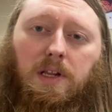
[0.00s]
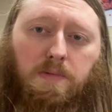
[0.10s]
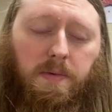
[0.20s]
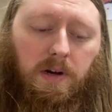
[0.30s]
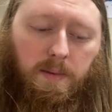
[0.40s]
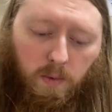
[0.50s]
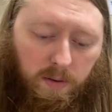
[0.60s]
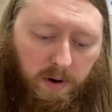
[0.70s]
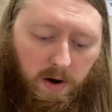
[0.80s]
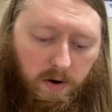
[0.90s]
That's probably the number
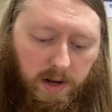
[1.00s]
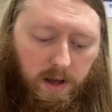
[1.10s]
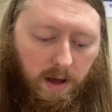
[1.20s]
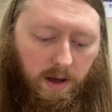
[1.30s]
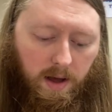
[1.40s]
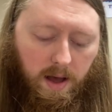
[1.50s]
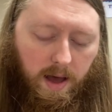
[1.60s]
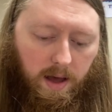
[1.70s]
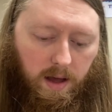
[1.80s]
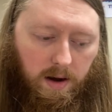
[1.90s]
one priority.
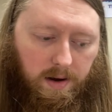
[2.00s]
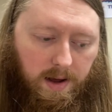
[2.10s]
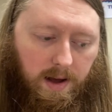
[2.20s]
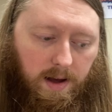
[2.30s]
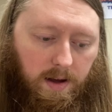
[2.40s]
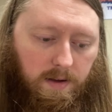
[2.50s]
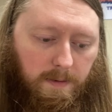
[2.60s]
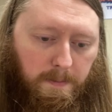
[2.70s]
And uh,